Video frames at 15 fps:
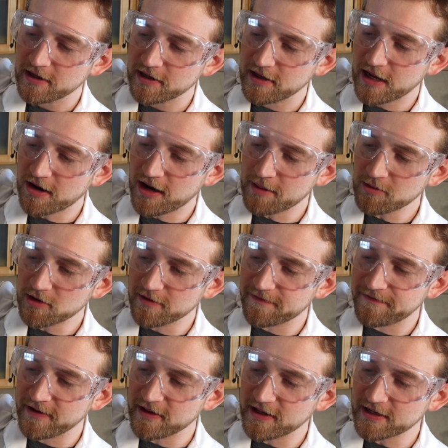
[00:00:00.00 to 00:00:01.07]
Now I'm gonna
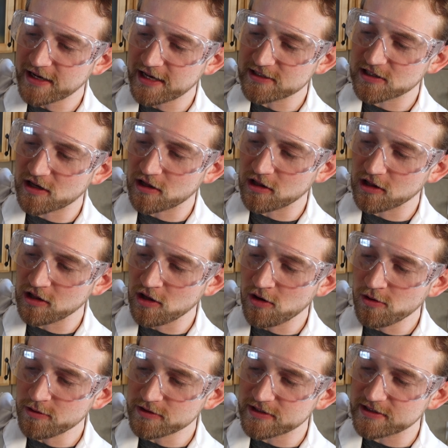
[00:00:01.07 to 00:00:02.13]
fill it as
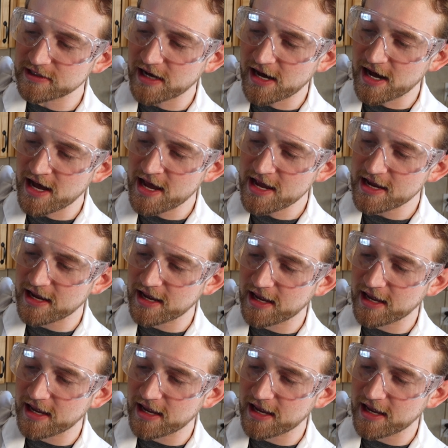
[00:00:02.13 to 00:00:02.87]
close as I